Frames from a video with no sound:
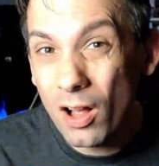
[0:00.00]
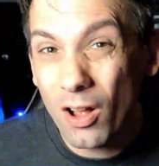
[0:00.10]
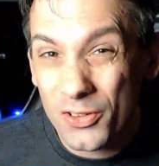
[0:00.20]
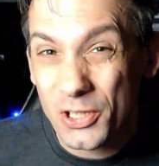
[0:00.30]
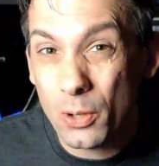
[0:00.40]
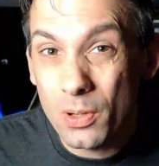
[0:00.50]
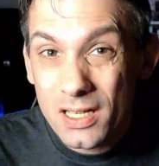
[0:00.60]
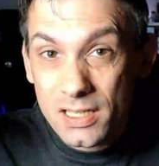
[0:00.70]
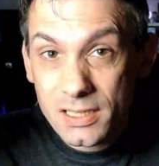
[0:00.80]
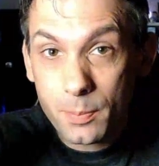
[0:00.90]
Also,
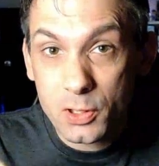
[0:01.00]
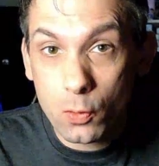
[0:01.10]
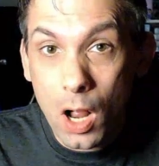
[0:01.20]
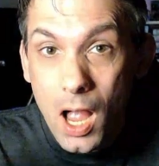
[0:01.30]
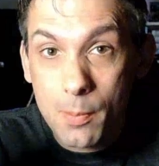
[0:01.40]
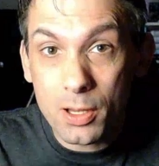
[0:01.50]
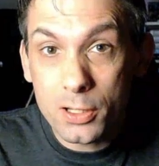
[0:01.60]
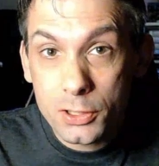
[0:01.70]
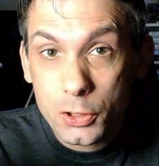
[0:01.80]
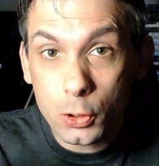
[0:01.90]
subscribe,
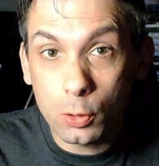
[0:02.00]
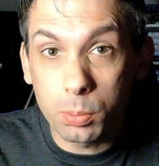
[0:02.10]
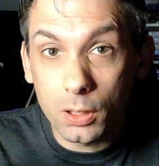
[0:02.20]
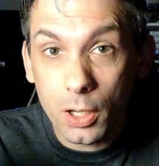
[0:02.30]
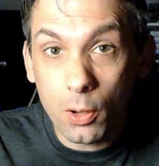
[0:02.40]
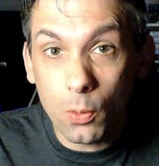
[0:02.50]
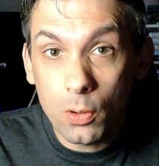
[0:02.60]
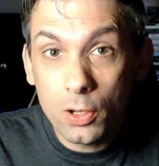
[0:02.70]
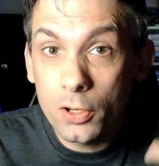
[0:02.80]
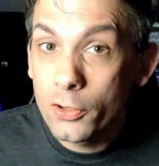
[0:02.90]
circle below,
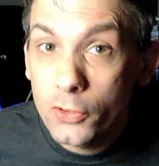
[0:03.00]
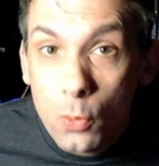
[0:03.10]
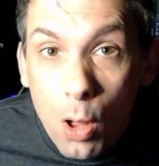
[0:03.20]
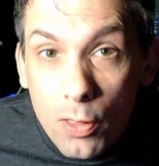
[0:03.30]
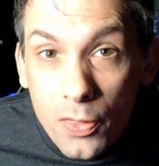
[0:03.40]
do all the